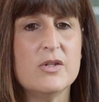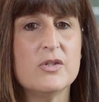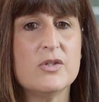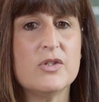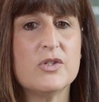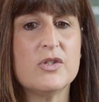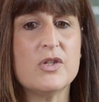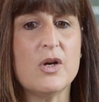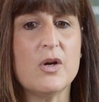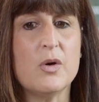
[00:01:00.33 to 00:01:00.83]

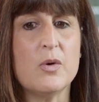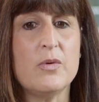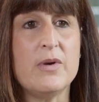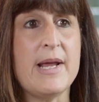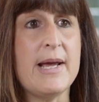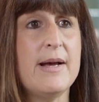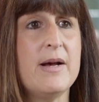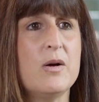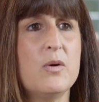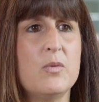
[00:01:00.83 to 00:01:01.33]
So
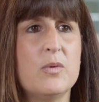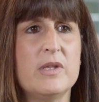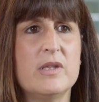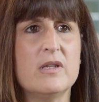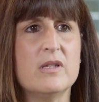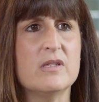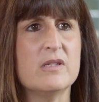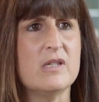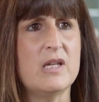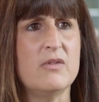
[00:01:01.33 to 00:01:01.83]
now
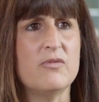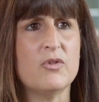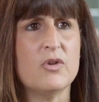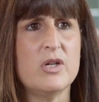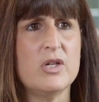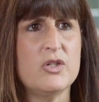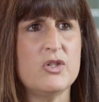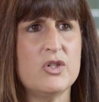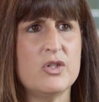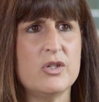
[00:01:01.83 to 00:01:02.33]
with the
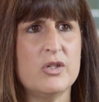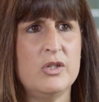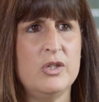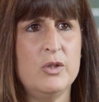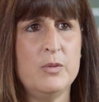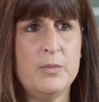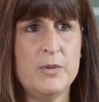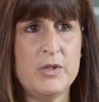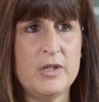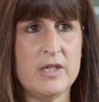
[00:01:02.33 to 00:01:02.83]
SafeCrush,
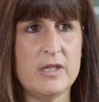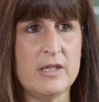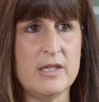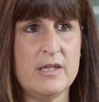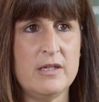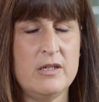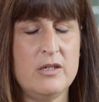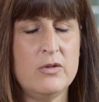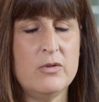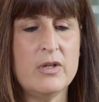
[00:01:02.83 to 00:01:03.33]
you put it
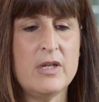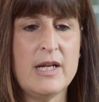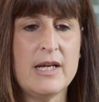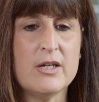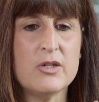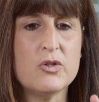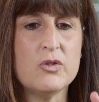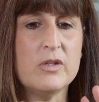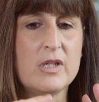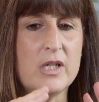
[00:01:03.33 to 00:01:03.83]
in, you could
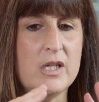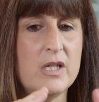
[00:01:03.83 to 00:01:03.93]
actually